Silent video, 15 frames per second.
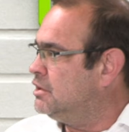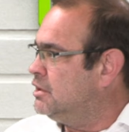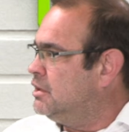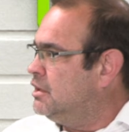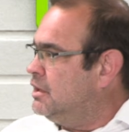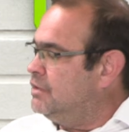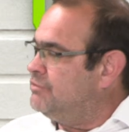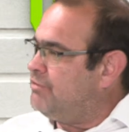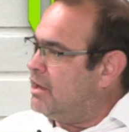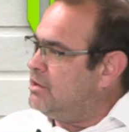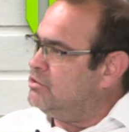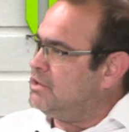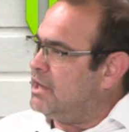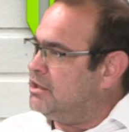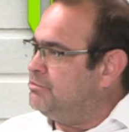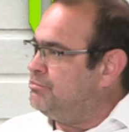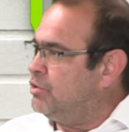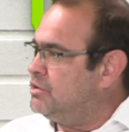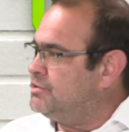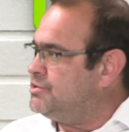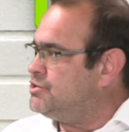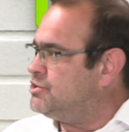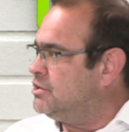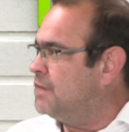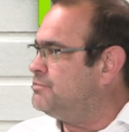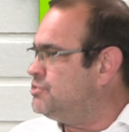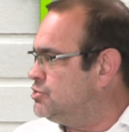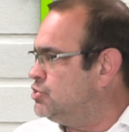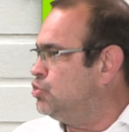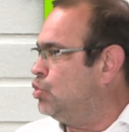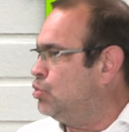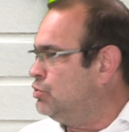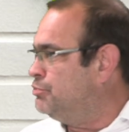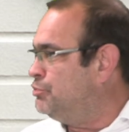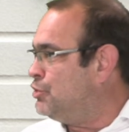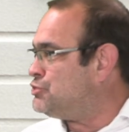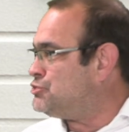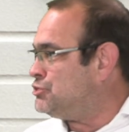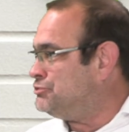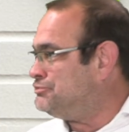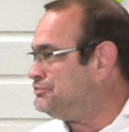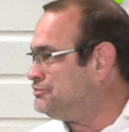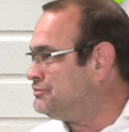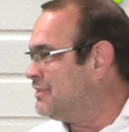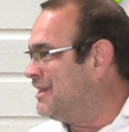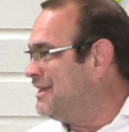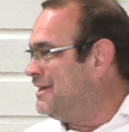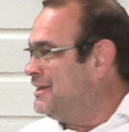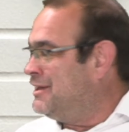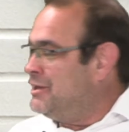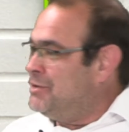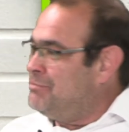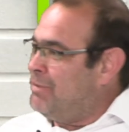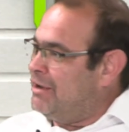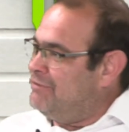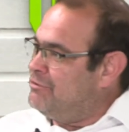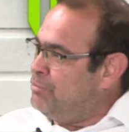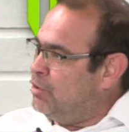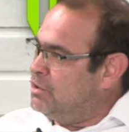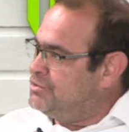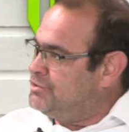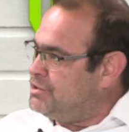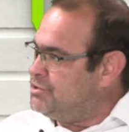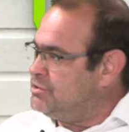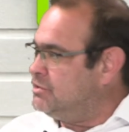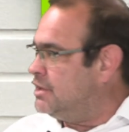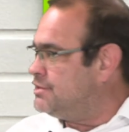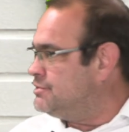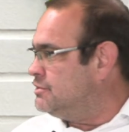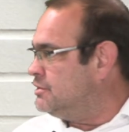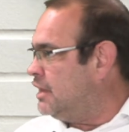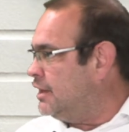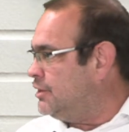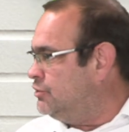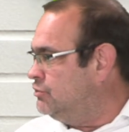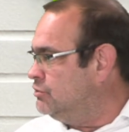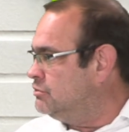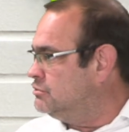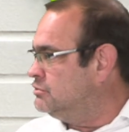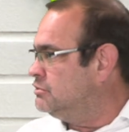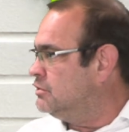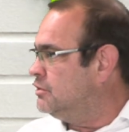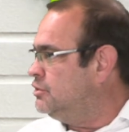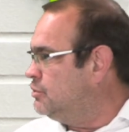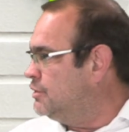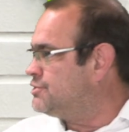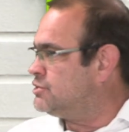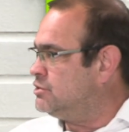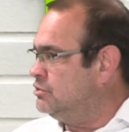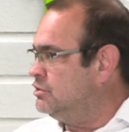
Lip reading: if I don't like a politician, I'm just a normal person. Yeah. But if a politician doesn't like you, you're excluded